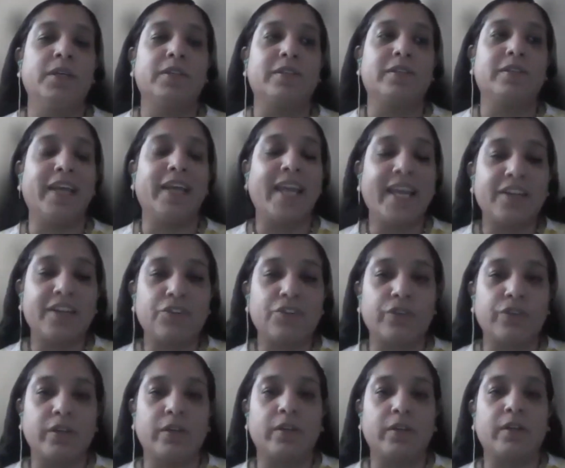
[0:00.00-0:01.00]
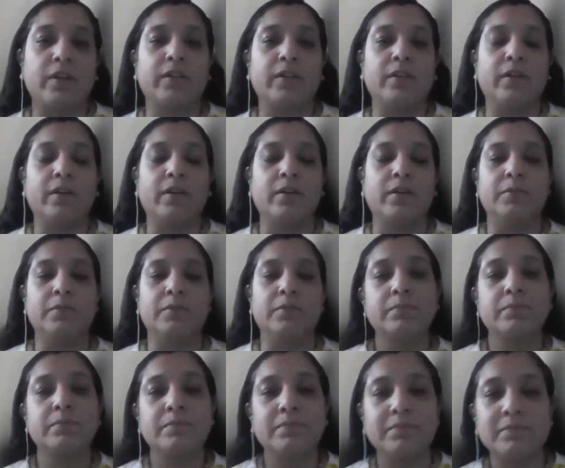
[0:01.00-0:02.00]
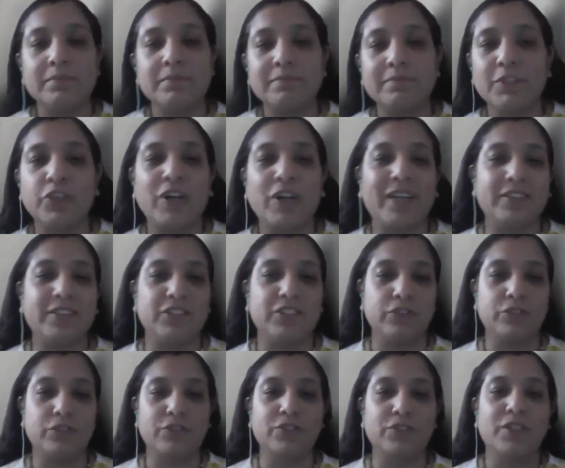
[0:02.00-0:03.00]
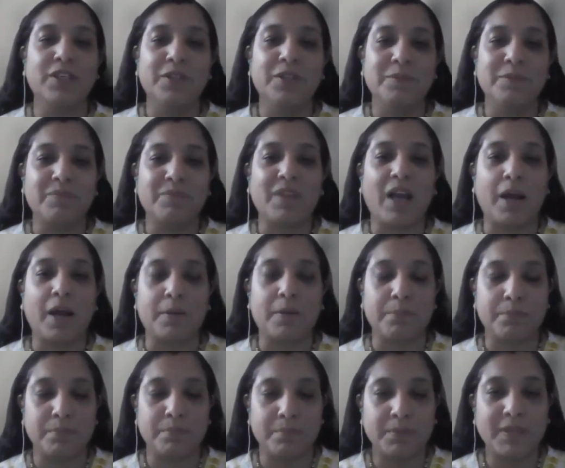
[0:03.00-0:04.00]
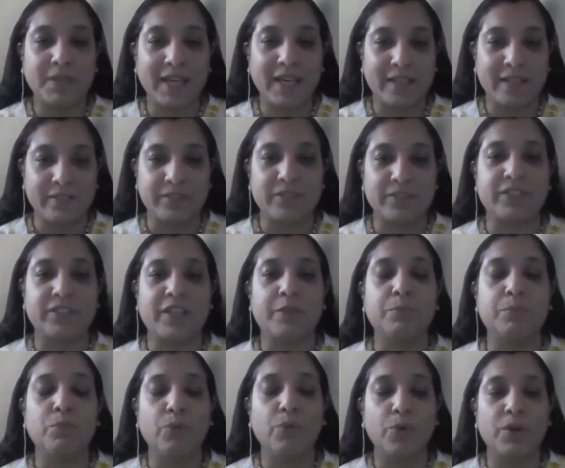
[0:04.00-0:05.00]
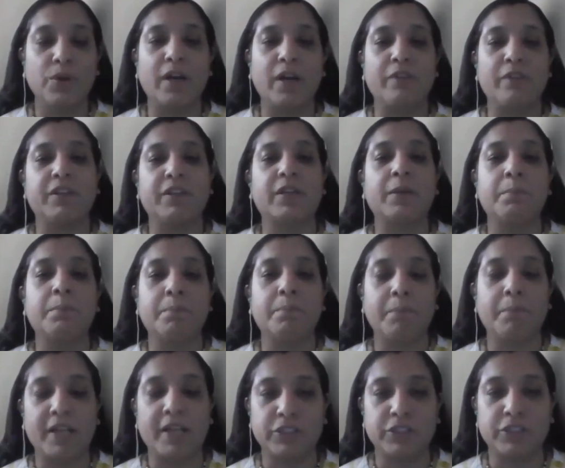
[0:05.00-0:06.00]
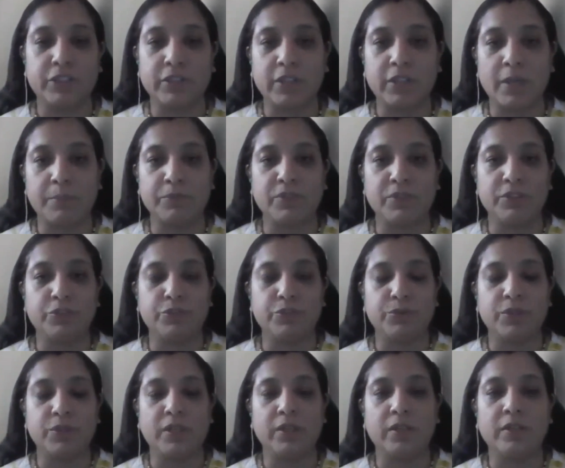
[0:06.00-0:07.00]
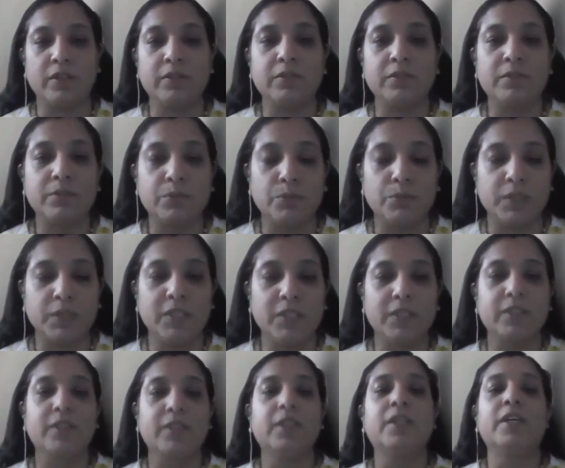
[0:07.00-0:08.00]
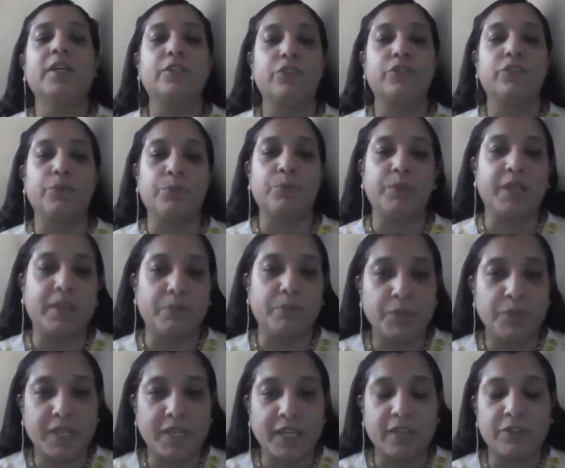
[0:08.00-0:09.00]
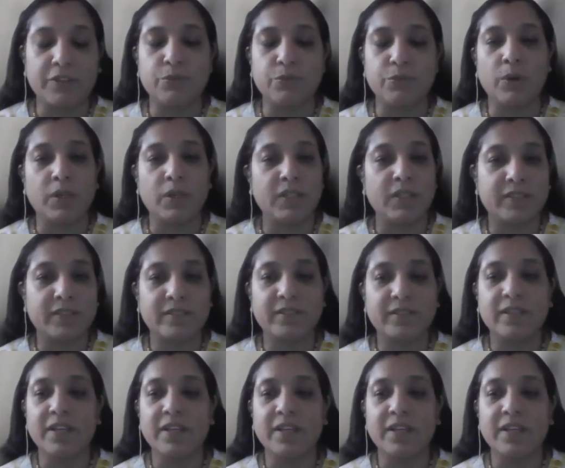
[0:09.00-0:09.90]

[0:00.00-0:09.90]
the hatred and the grudges are cleansed, and more love and compassion comes into the world. So we can do all this,